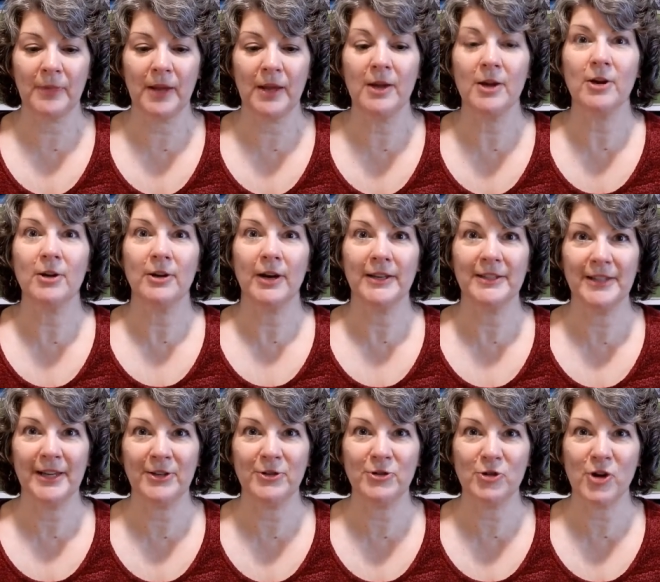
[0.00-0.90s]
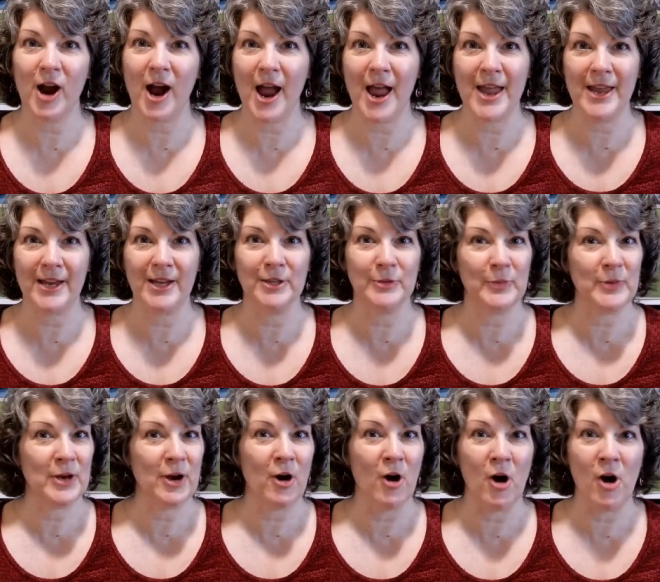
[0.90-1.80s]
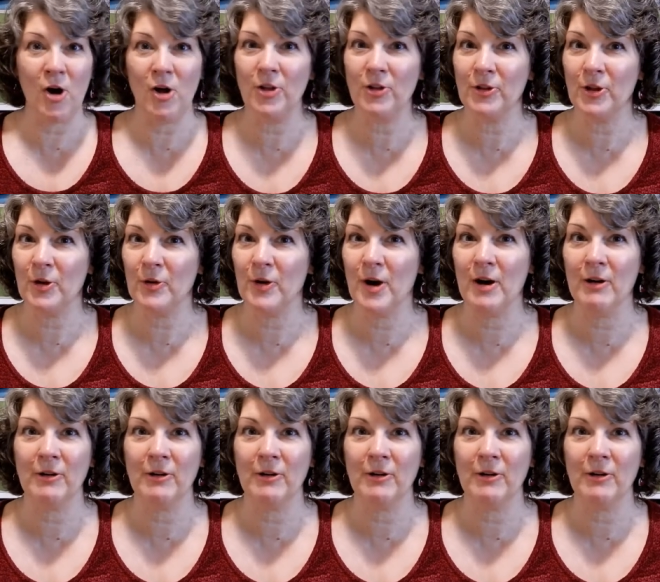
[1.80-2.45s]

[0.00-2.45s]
I say try because we all know